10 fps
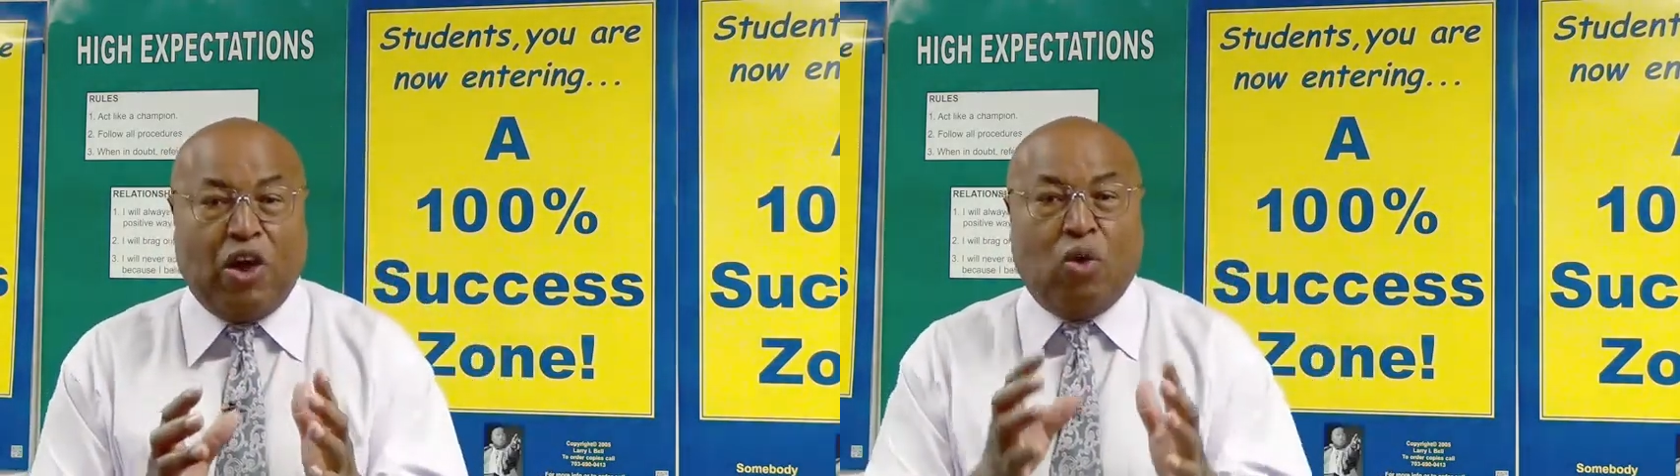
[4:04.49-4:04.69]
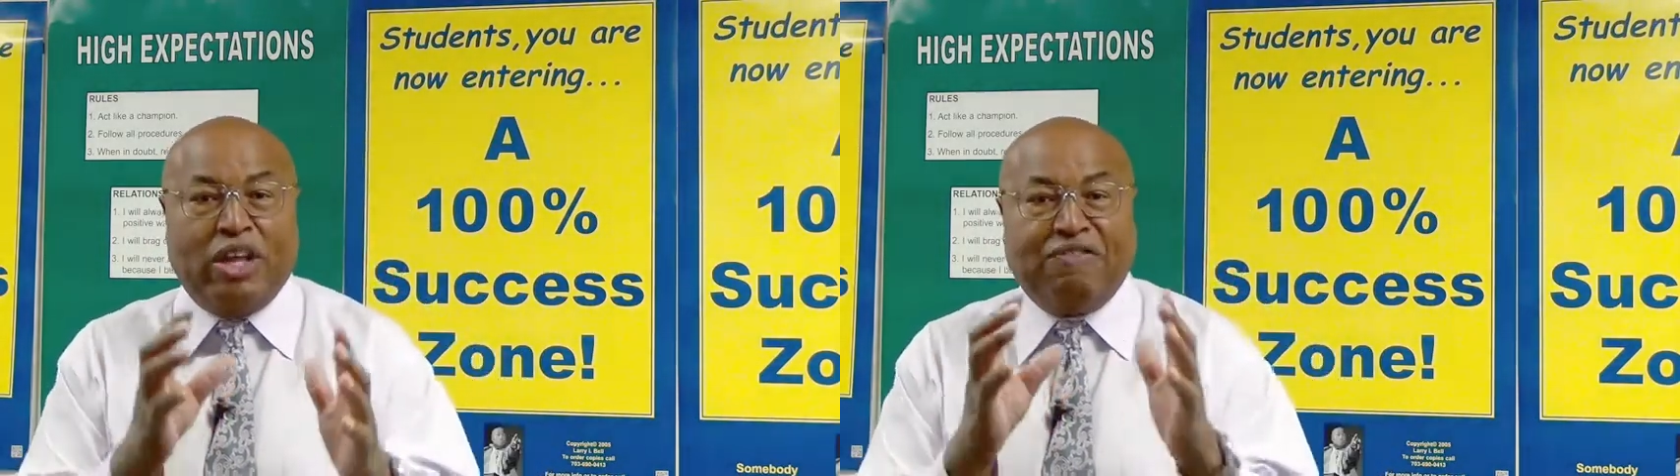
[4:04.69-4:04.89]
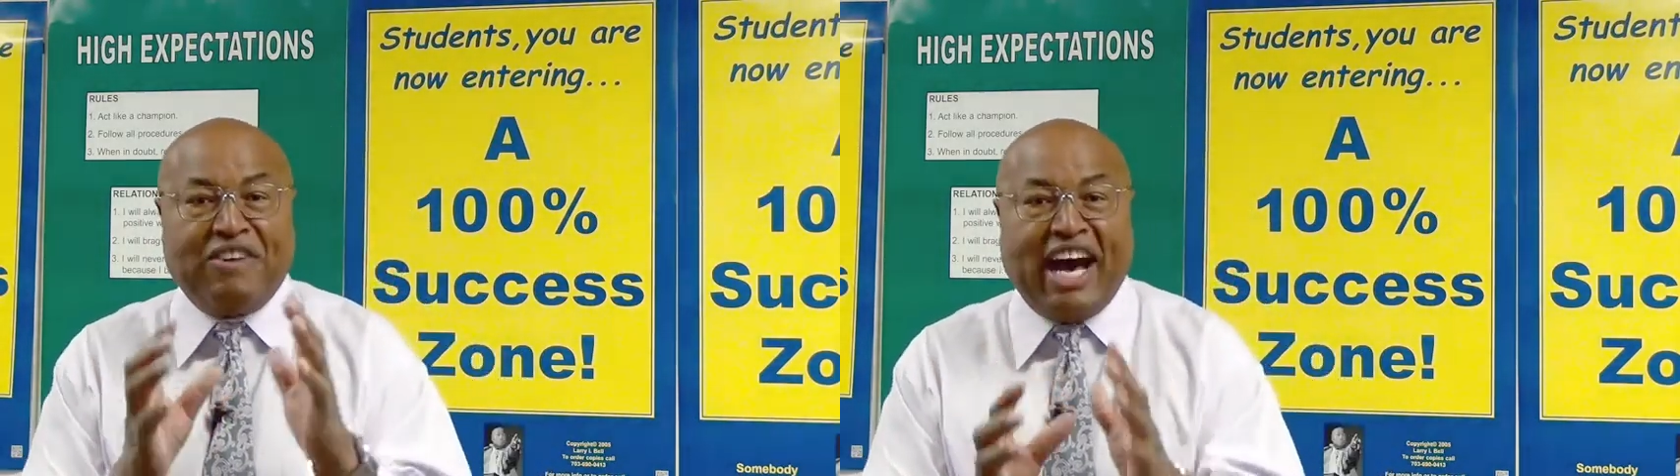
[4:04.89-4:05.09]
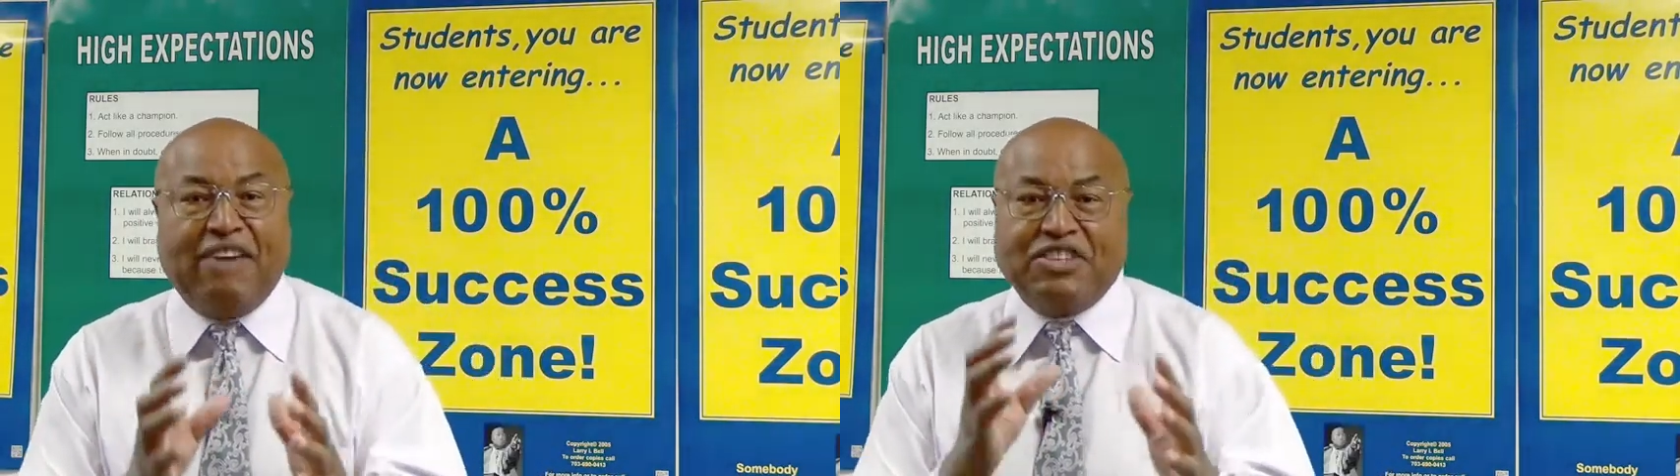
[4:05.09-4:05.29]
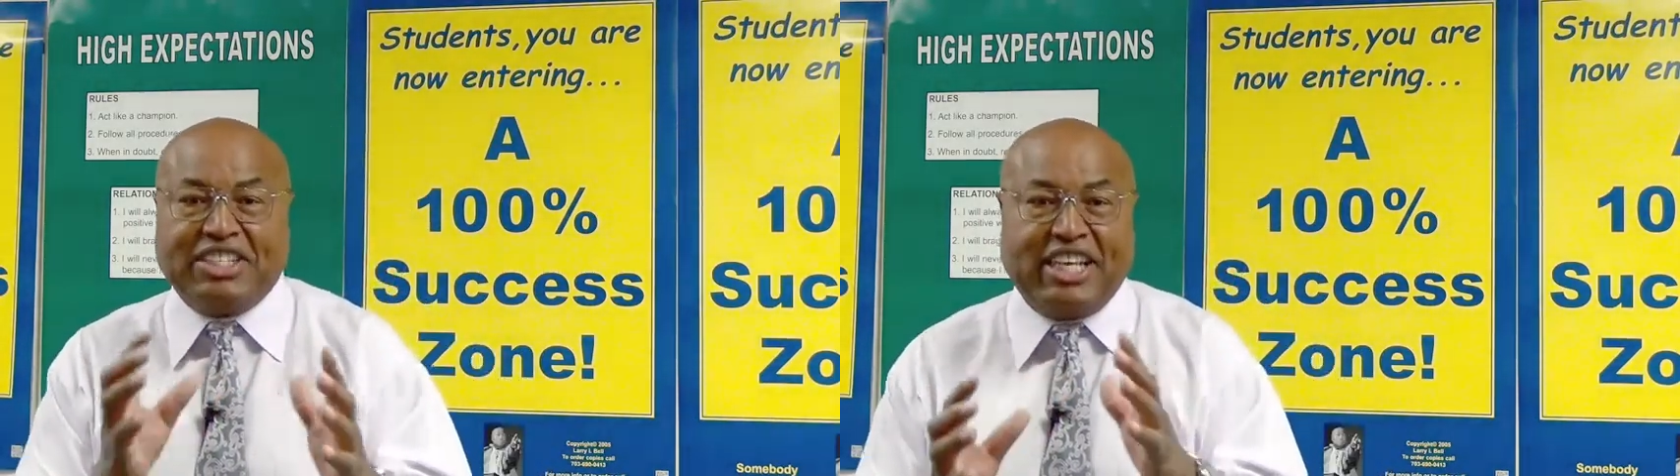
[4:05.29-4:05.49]
only
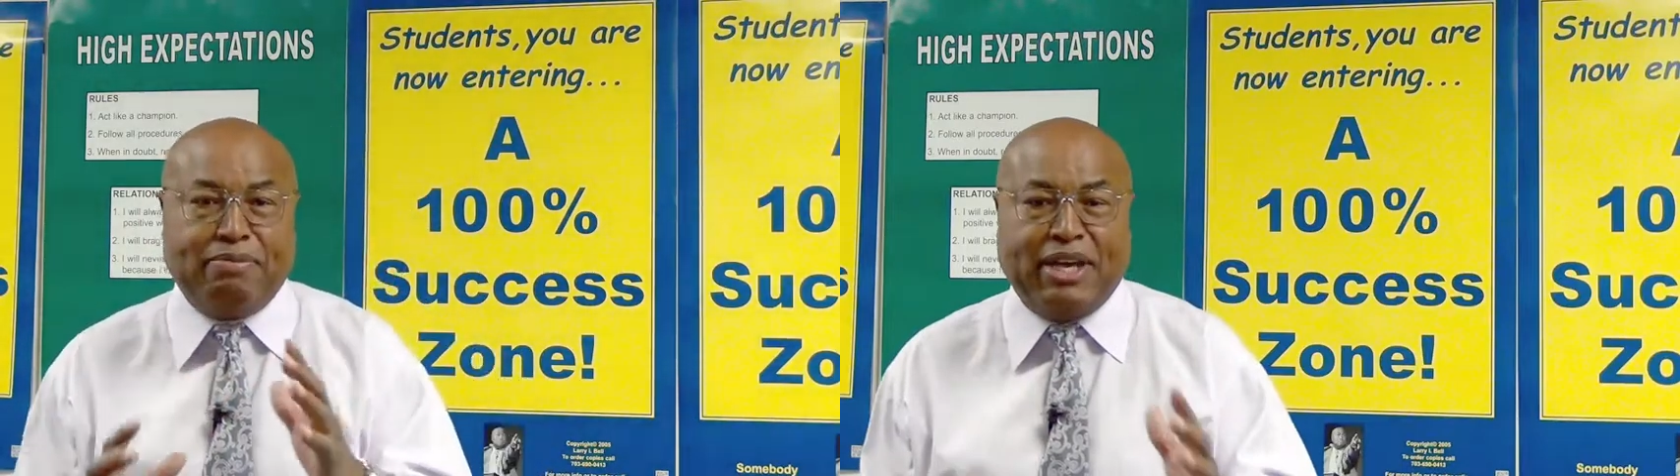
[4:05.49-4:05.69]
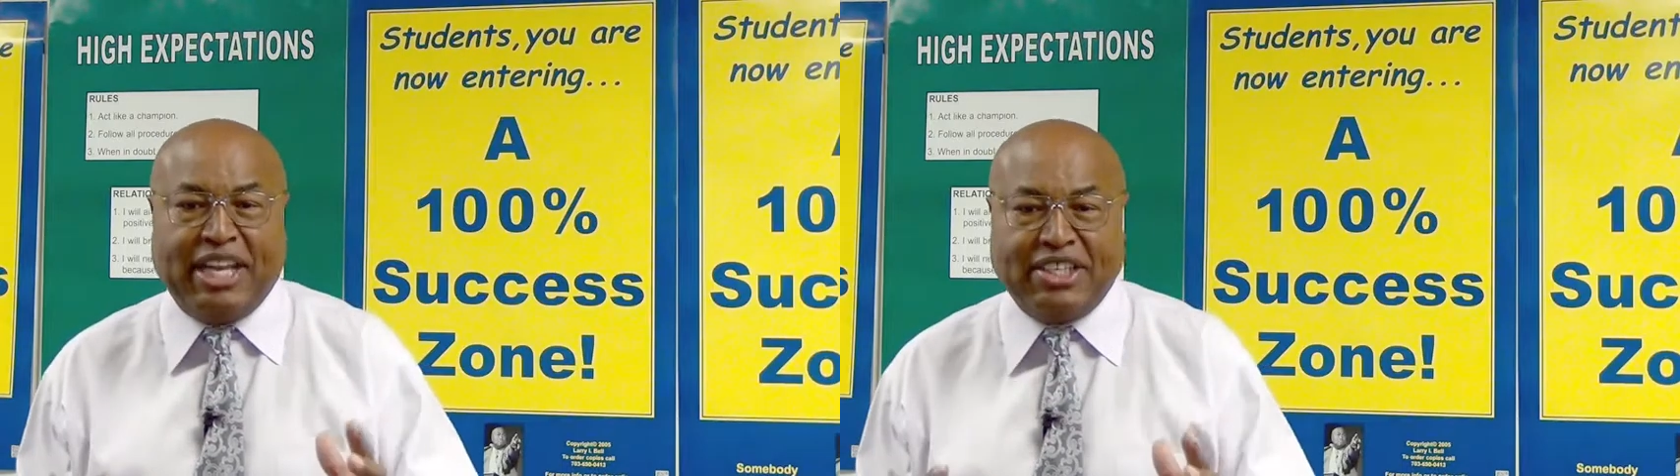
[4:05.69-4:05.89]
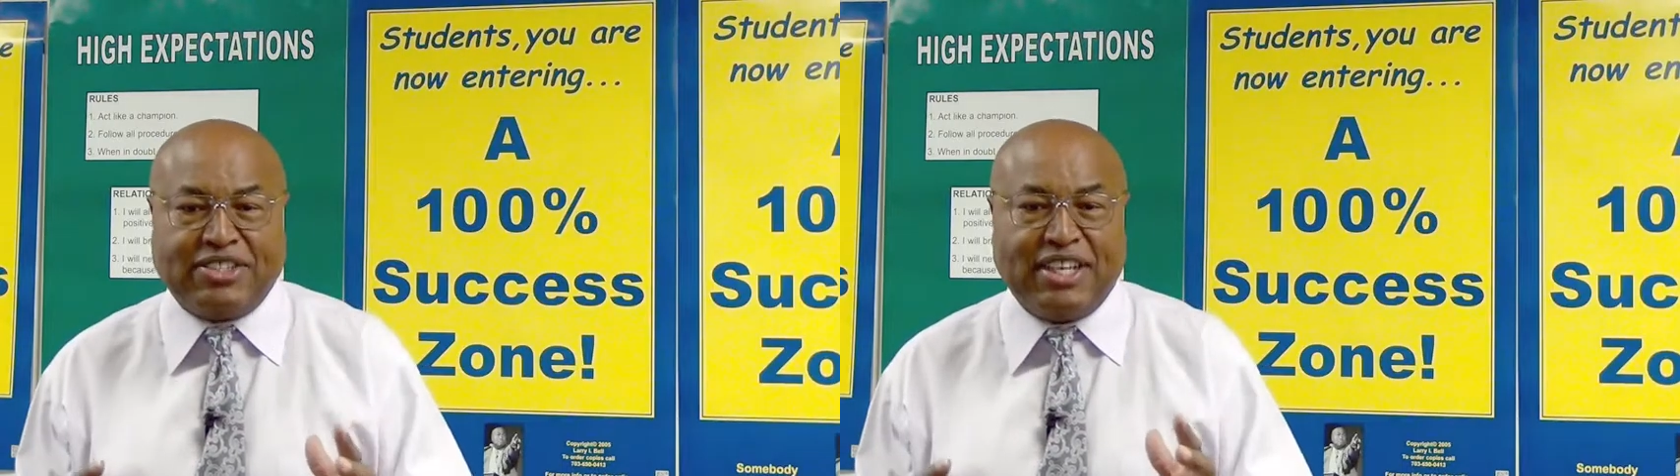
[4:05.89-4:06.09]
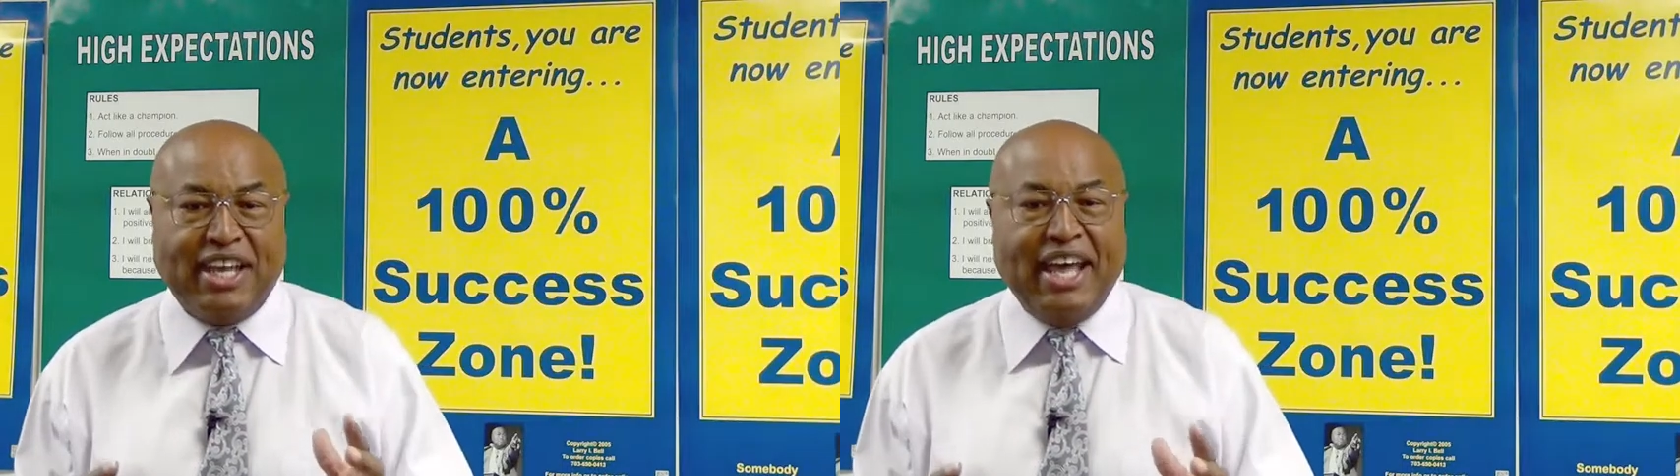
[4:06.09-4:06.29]
5 to 10 minutes,